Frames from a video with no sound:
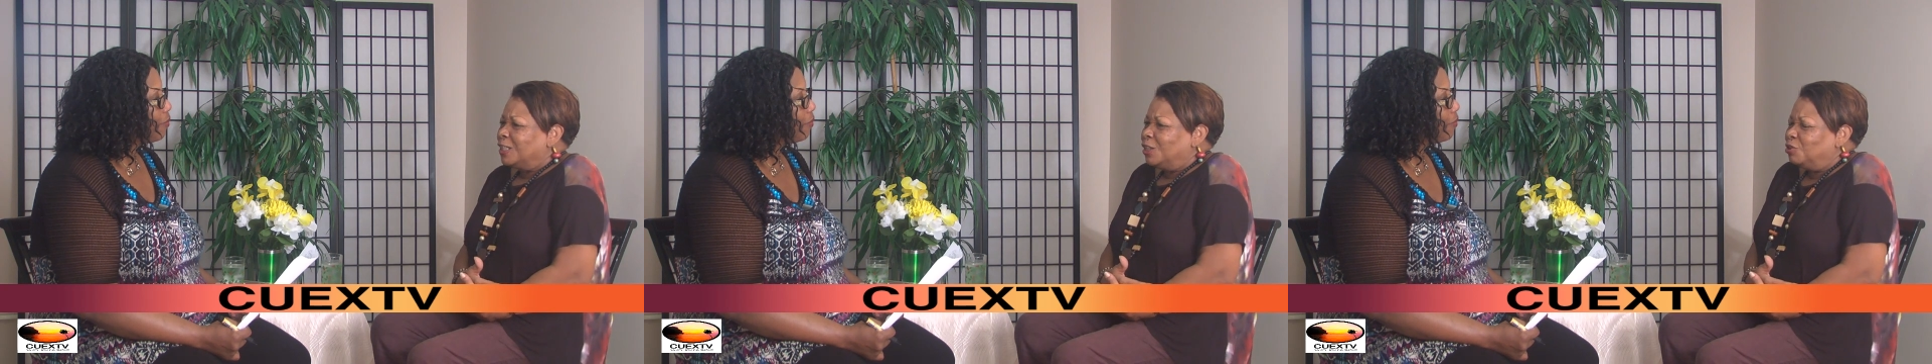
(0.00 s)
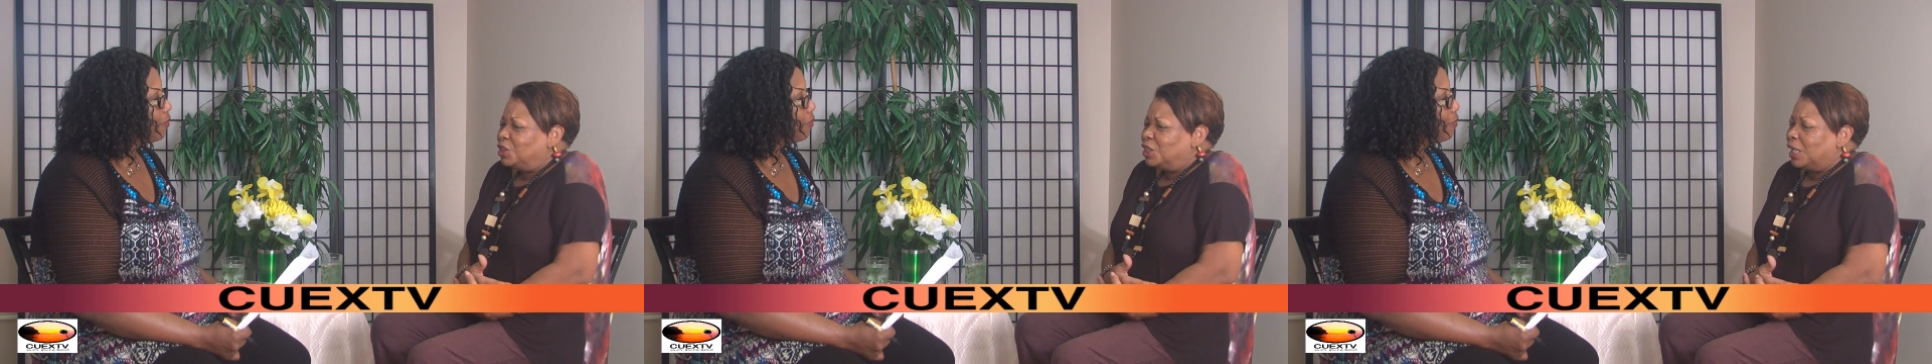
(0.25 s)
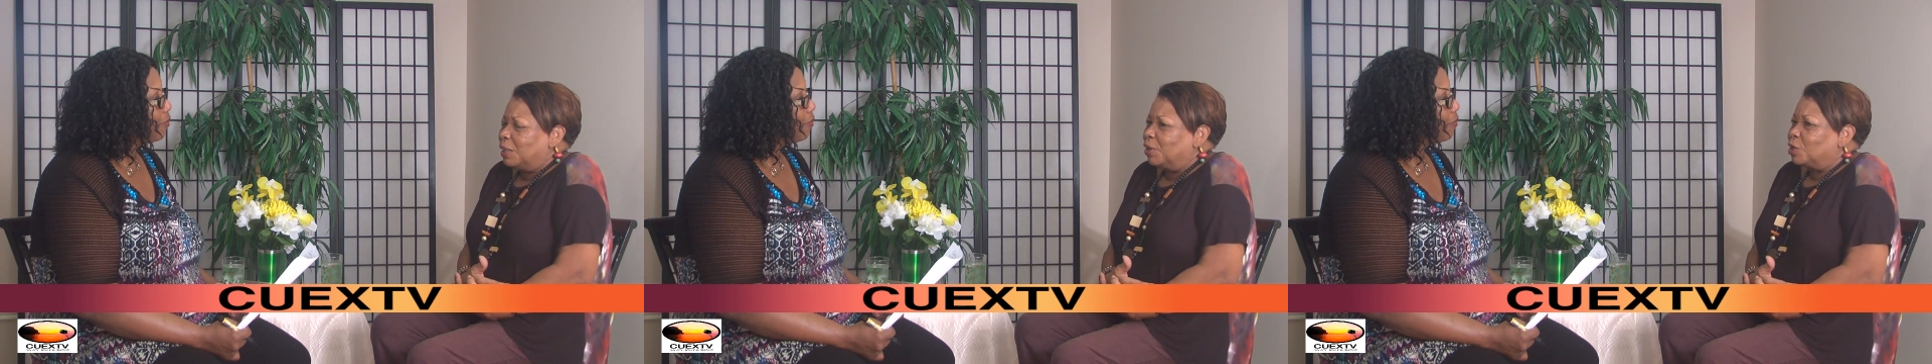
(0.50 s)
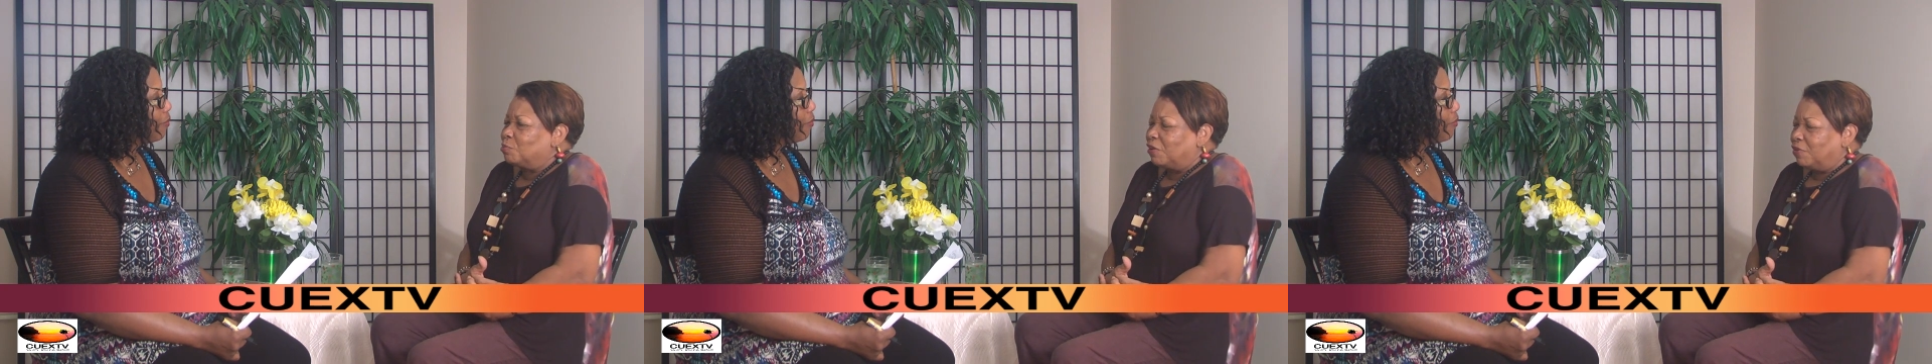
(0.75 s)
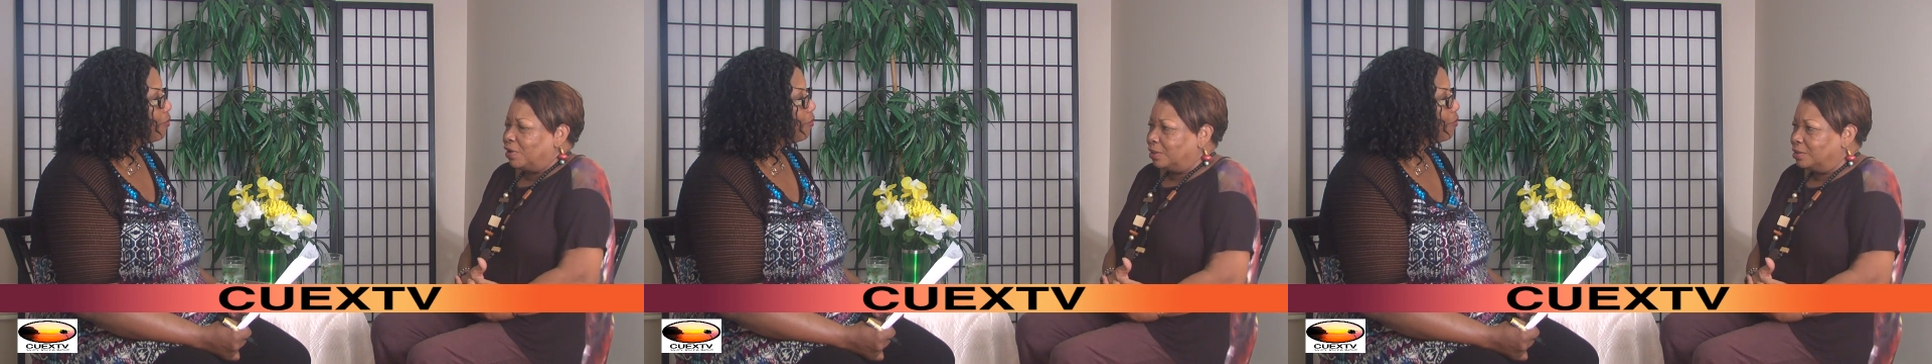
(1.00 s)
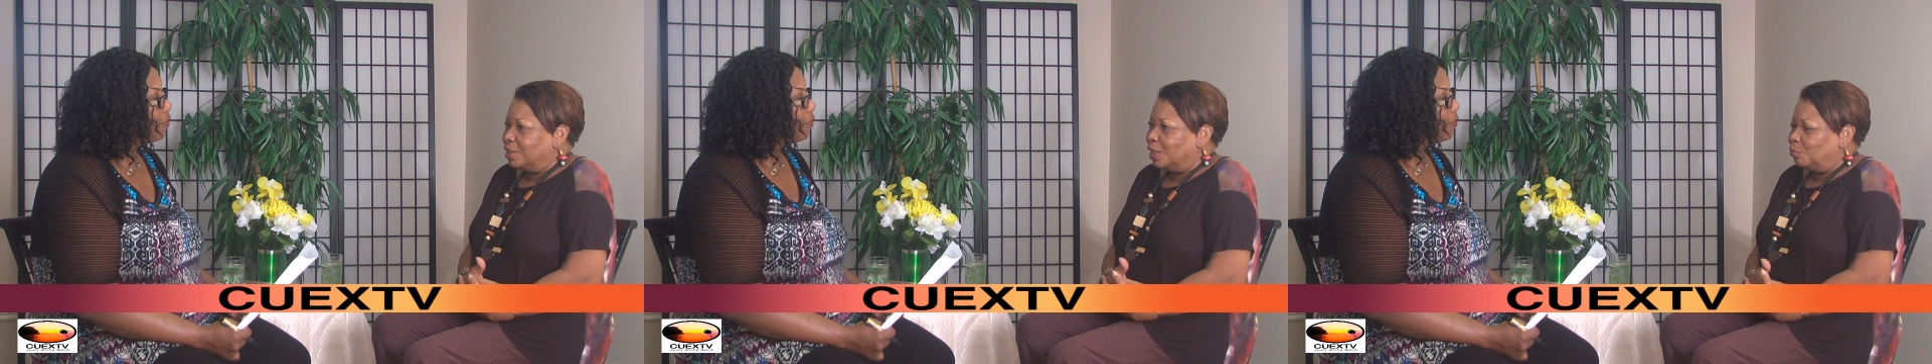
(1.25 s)
he used to say, because my
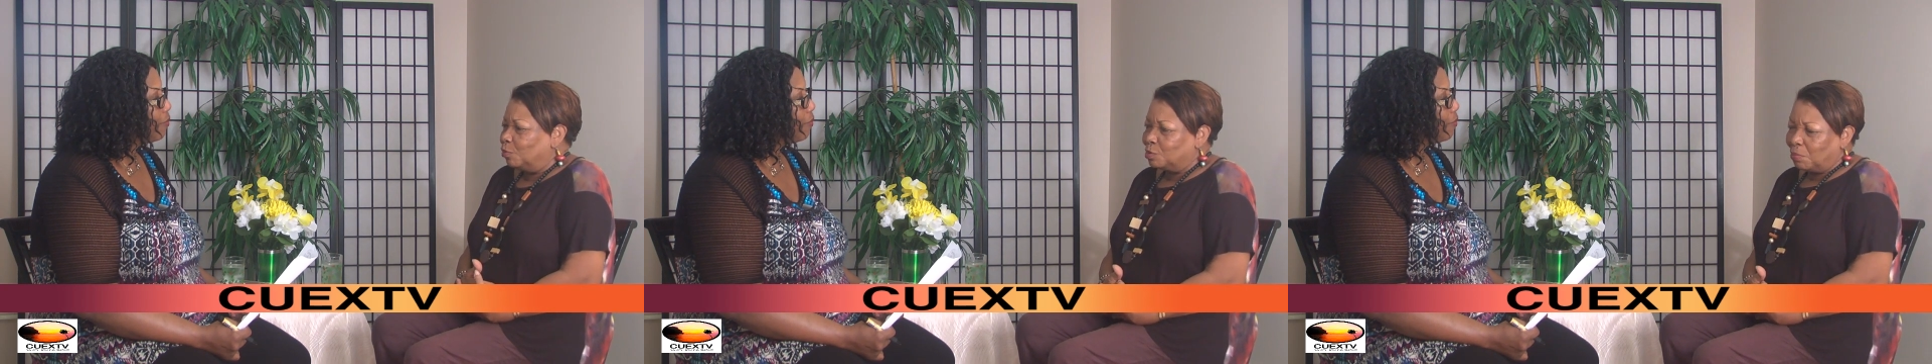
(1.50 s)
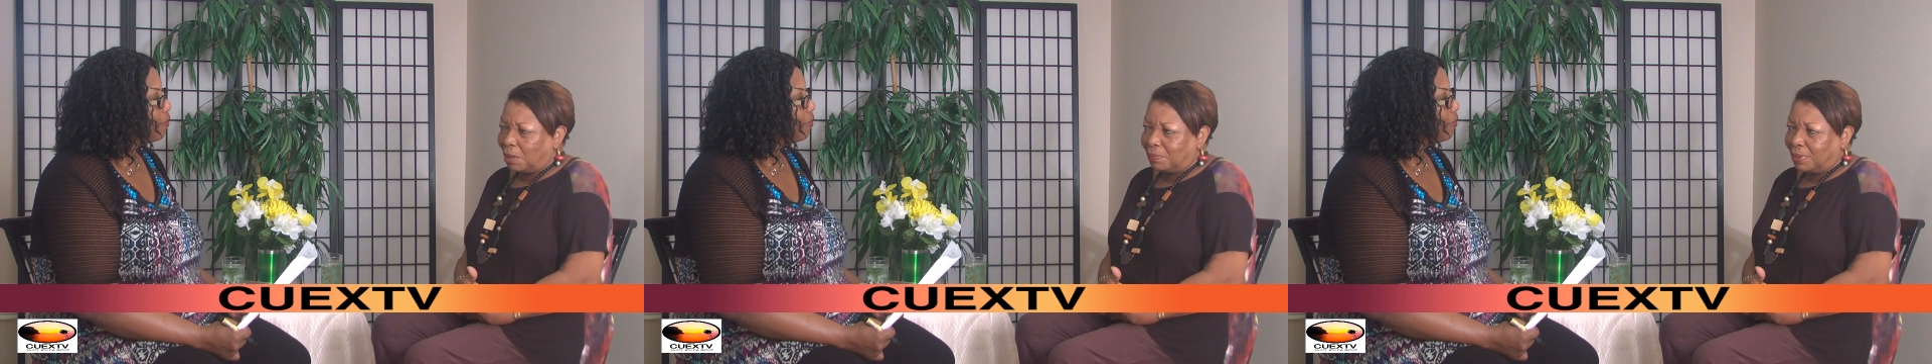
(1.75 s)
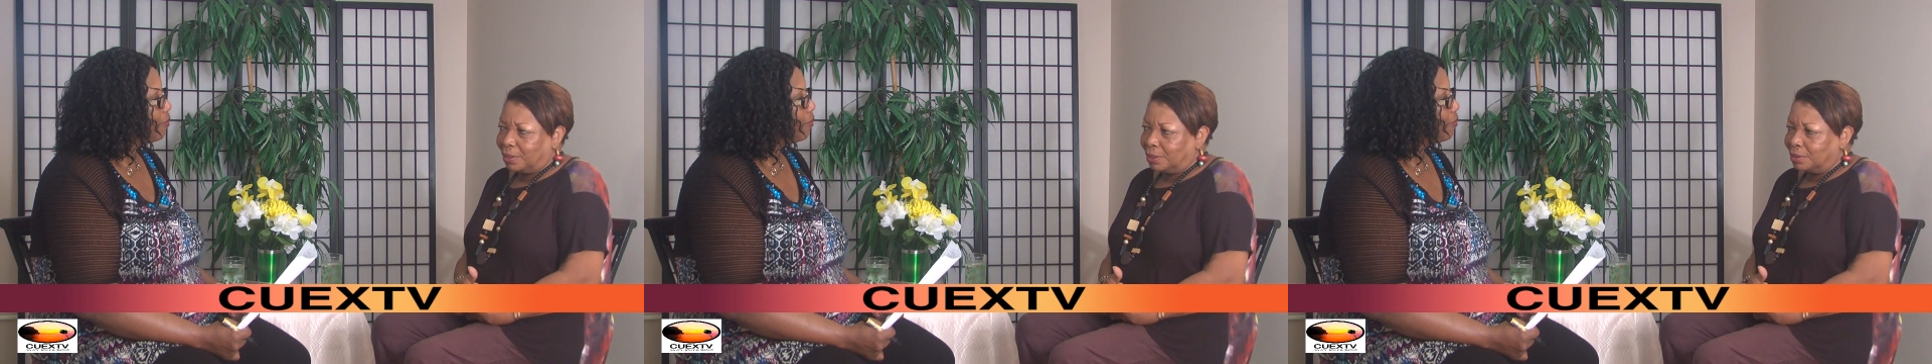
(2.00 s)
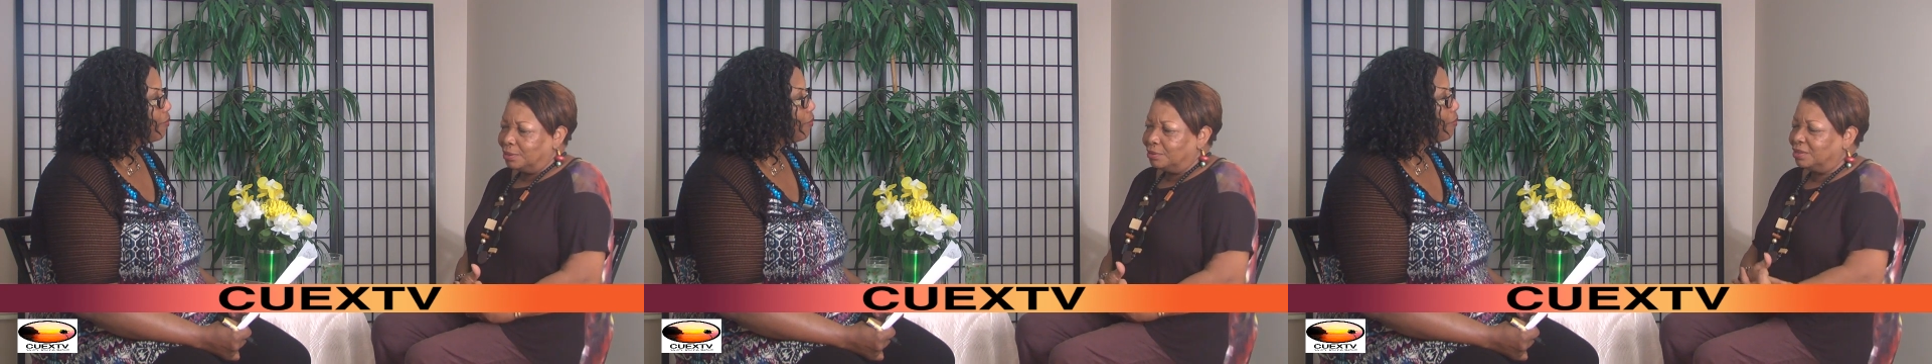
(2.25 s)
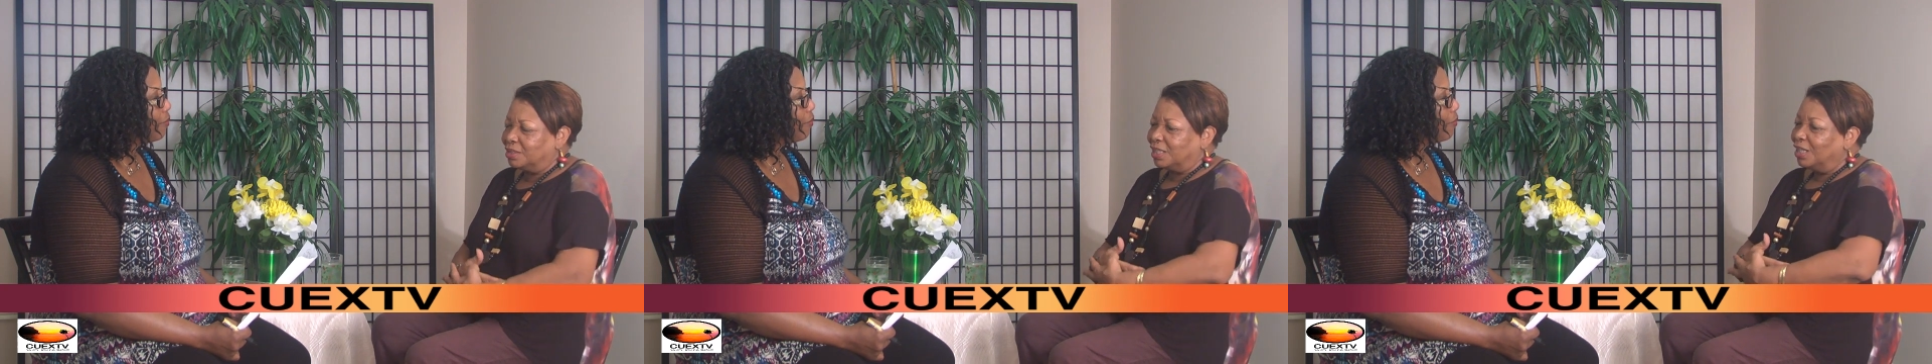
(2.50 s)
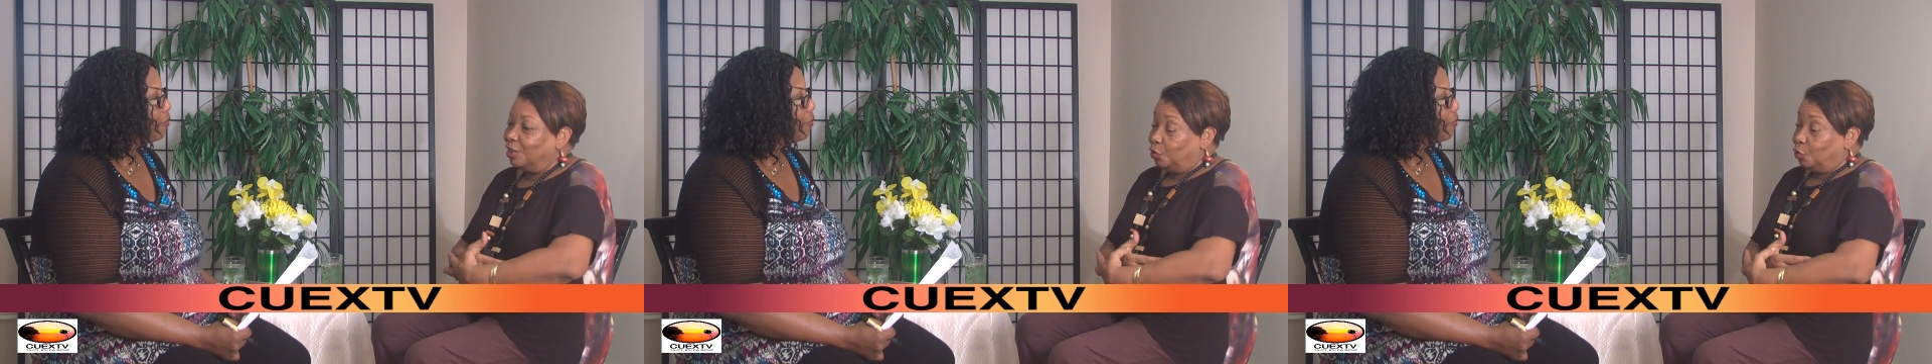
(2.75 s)
father's name was Mac Barnett, and he used to say,